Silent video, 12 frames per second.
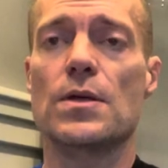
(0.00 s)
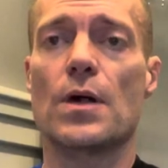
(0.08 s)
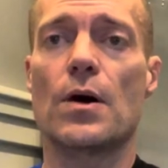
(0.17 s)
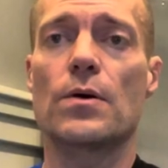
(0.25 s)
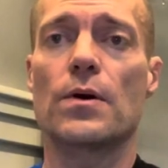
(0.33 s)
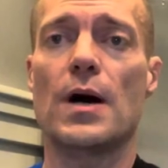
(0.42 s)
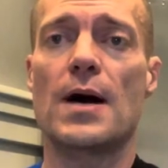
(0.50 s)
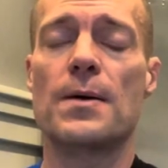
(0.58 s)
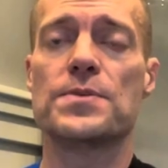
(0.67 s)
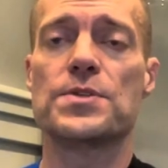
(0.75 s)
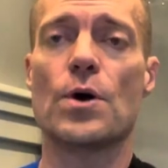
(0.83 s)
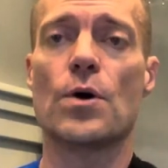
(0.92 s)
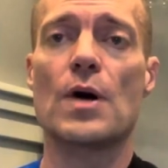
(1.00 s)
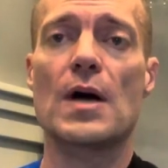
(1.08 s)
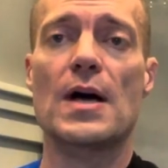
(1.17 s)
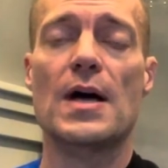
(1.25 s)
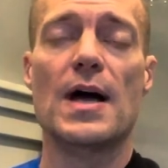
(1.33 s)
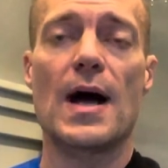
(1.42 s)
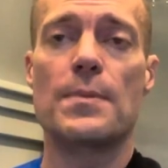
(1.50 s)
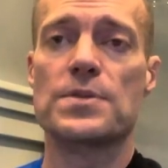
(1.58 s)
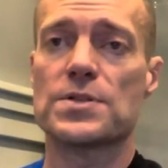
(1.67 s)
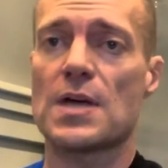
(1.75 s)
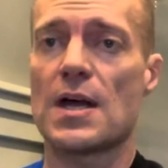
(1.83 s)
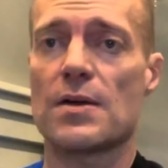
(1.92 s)
you know? So I'm
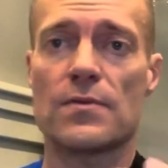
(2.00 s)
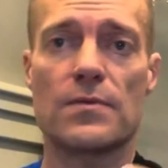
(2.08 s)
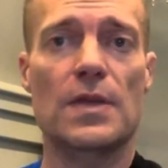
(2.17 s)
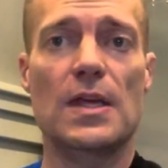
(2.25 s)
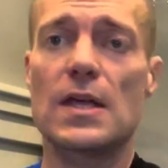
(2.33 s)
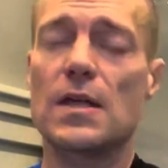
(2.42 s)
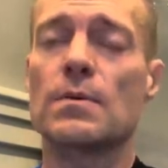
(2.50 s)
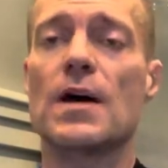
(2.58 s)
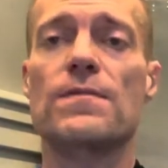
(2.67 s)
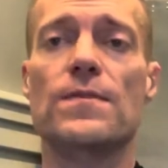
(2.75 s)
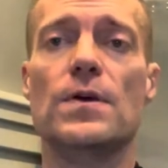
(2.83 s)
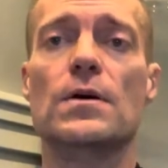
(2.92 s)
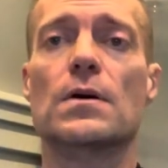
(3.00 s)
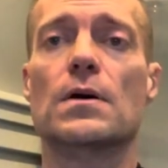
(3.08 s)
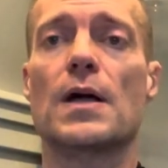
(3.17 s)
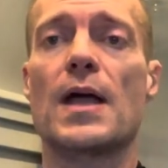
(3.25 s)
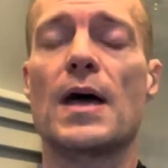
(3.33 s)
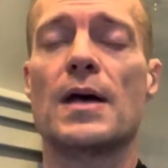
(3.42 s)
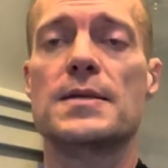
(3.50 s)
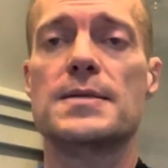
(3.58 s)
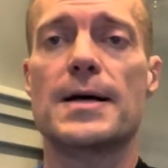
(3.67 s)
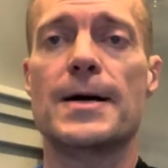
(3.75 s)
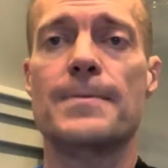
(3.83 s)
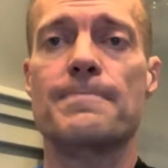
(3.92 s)
just kind of eating what I feel, and
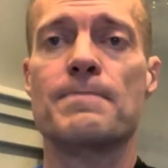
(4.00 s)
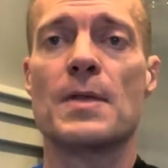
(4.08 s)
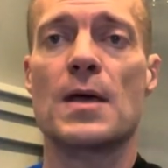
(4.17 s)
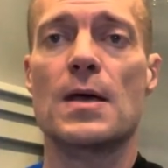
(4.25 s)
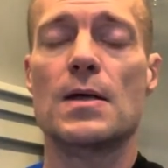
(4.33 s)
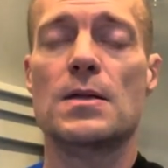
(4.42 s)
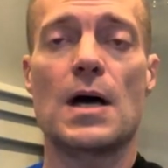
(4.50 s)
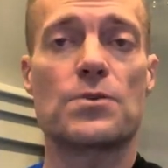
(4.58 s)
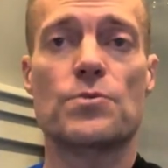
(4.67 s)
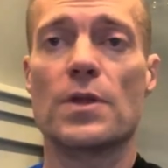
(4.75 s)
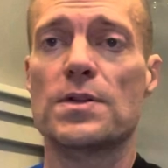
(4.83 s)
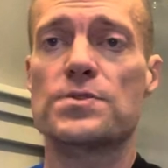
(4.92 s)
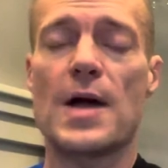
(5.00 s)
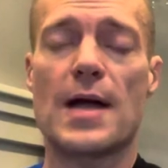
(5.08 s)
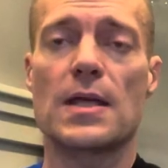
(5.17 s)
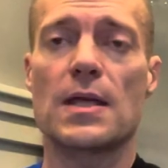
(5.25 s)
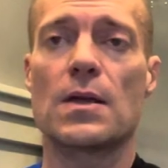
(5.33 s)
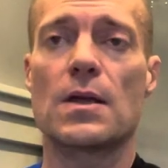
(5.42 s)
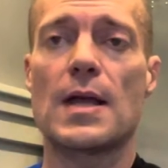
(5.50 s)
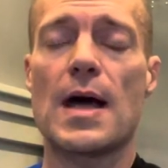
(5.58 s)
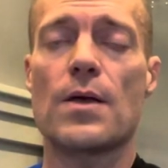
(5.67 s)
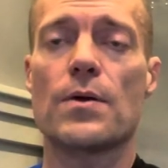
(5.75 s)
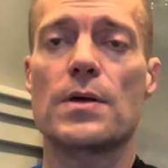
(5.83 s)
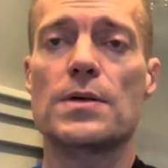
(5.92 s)
not really tracking any
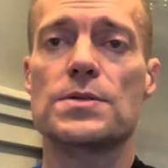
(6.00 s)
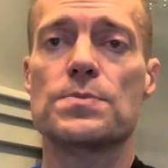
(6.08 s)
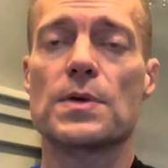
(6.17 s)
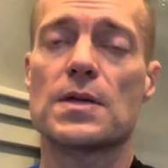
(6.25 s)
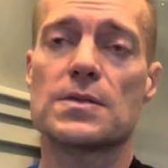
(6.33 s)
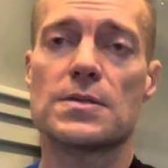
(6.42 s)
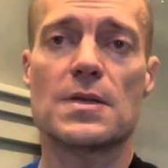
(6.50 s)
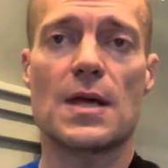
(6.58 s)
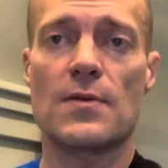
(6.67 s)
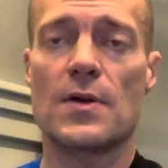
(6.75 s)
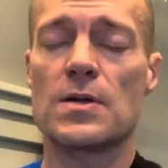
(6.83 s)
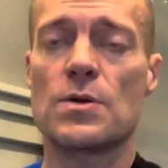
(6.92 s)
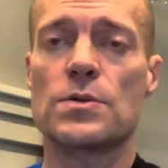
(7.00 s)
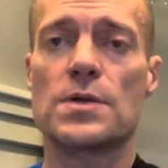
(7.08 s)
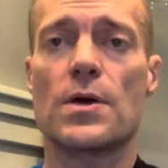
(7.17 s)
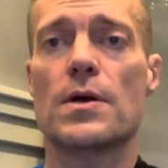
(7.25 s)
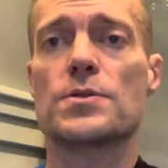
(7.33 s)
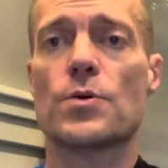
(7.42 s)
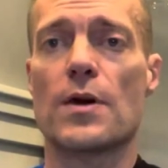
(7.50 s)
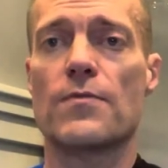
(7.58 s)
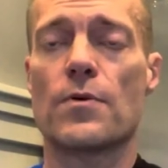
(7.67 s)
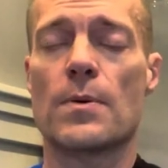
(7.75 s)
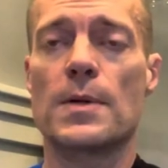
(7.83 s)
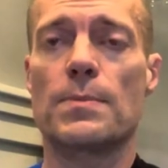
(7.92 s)
calories, because it's kind of unknown territory
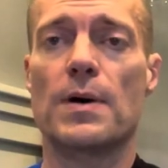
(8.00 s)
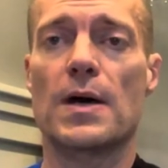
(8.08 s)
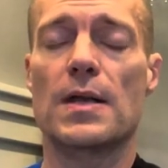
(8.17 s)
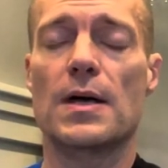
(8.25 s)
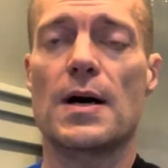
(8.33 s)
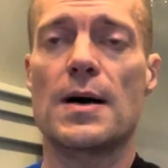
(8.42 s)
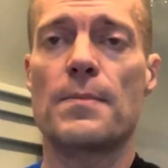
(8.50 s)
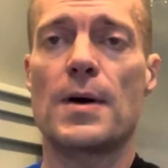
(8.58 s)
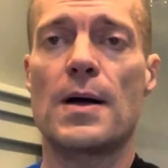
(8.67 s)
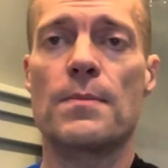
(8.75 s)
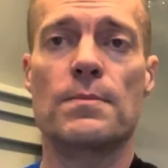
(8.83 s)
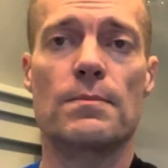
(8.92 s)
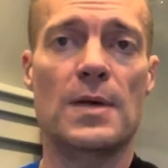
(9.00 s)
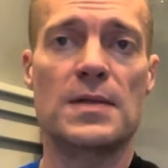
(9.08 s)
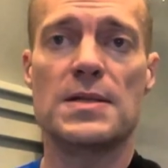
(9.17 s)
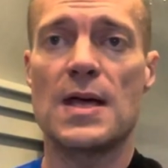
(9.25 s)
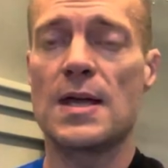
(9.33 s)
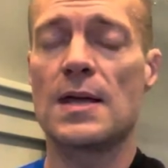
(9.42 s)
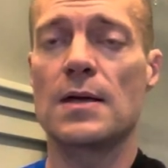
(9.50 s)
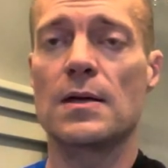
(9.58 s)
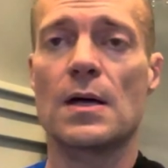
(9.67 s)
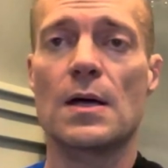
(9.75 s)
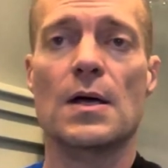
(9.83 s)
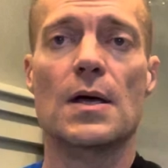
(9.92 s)
for me, but I'm maintaining
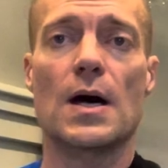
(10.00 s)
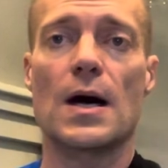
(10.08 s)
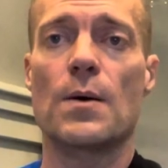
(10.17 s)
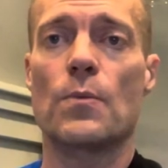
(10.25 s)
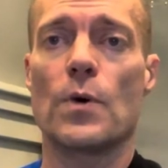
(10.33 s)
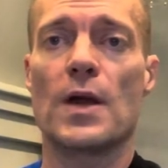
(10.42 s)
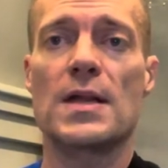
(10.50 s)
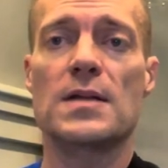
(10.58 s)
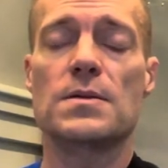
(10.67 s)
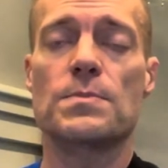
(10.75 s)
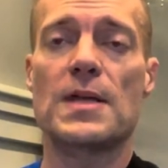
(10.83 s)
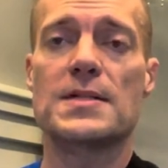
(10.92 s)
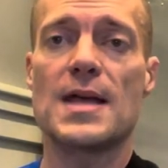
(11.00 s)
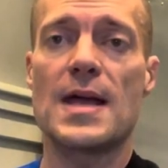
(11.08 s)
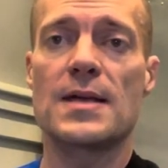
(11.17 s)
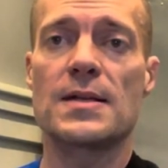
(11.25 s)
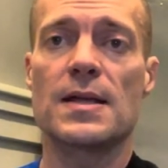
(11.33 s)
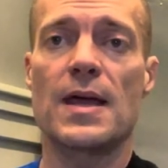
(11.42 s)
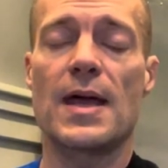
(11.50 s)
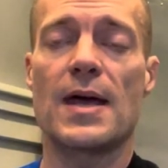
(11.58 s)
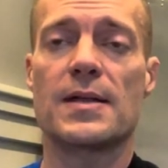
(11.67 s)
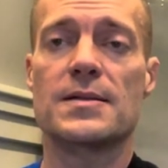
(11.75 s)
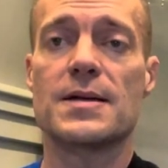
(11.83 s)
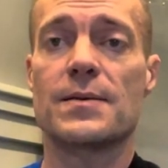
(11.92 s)
what I need to maintain,
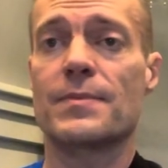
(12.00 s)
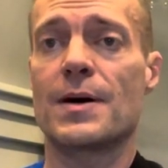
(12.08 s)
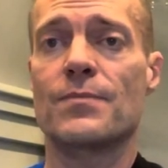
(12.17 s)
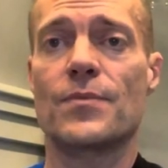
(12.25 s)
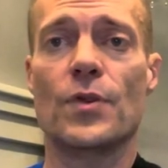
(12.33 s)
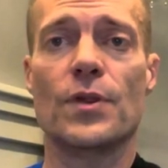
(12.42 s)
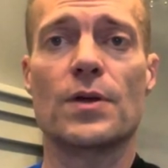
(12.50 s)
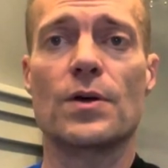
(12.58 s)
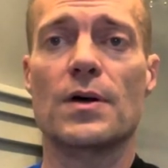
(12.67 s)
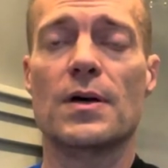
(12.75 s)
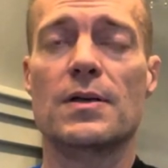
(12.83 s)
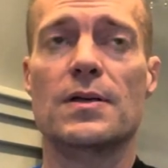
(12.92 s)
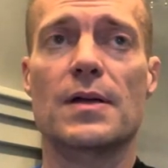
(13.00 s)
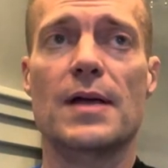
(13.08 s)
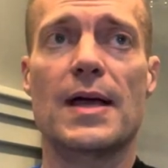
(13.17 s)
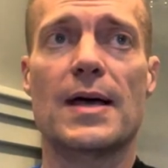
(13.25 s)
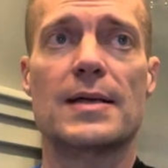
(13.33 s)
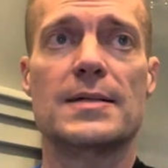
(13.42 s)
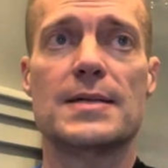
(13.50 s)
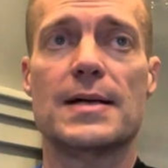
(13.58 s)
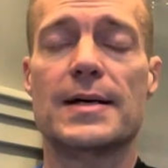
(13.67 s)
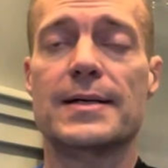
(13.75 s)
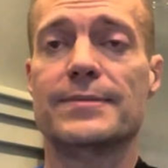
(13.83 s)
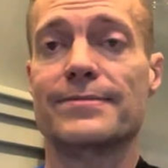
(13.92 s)
and I'm feeling good,
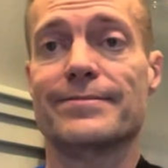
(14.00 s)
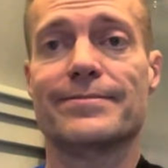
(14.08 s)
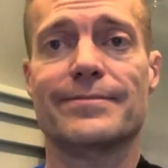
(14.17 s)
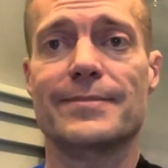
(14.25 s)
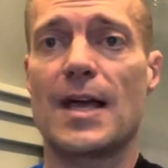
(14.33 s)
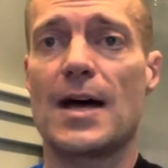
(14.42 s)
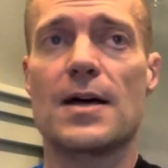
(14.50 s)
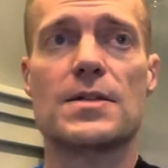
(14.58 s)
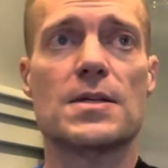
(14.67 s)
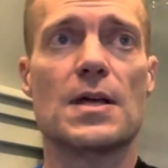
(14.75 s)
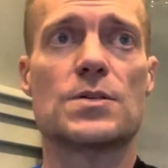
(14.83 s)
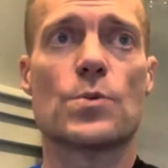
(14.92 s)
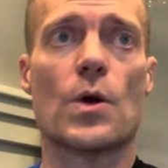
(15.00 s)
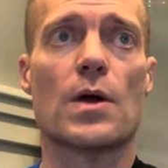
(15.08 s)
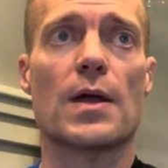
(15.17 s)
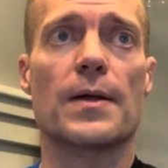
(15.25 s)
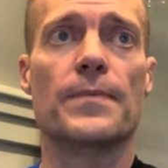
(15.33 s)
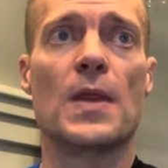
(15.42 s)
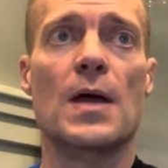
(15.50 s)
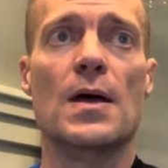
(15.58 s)
and yeah, it's working.